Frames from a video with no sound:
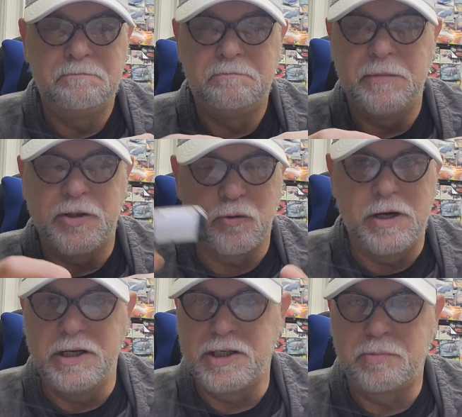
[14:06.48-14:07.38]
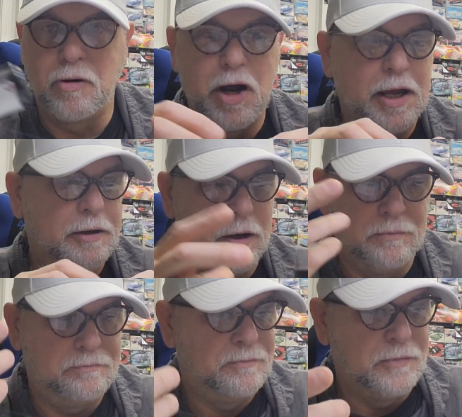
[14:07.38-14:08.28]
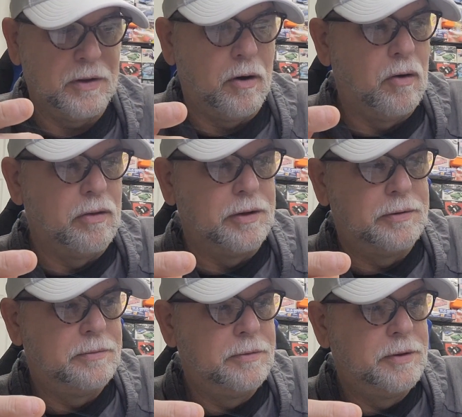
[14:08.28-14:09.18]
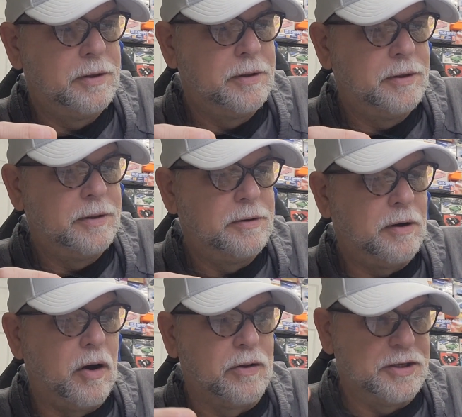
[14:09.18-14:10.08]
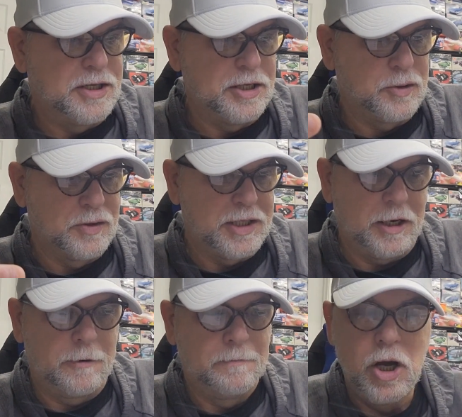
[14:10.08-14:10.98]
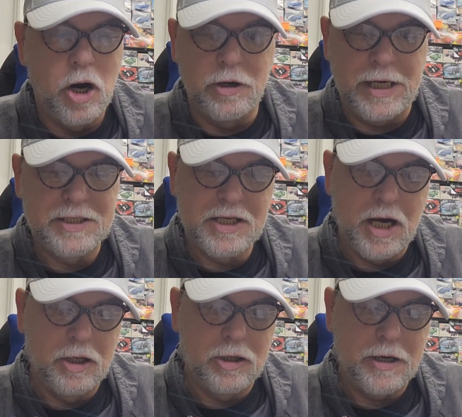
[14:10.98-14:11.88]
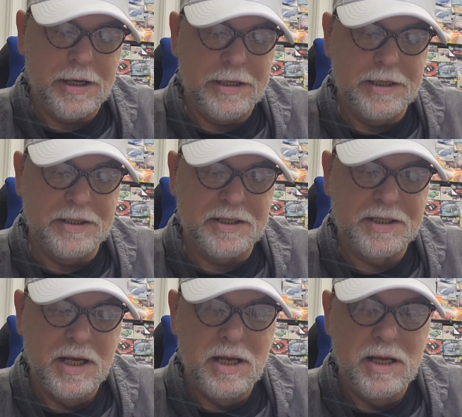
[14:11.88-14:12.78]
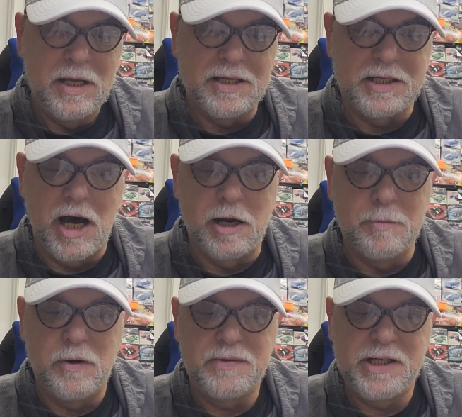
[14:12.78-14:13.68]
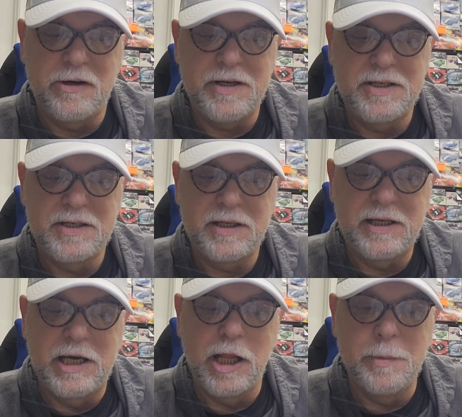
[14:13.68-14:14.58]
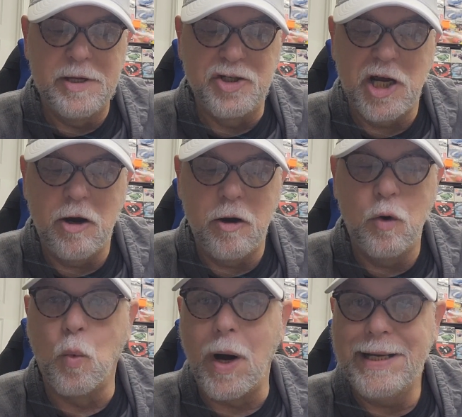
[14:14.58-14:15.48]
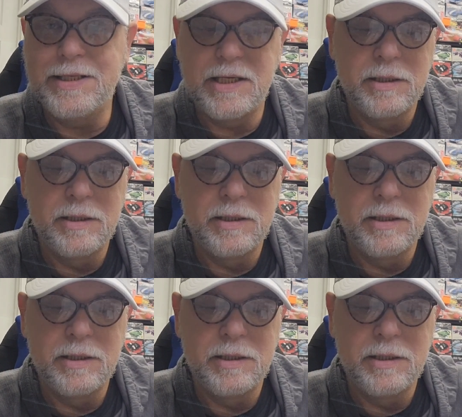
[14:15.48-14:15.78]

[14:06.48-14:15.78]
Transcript: It's ready to spray. You know, all the essentials there. Our next color is an automotive series, Kilimanjaro White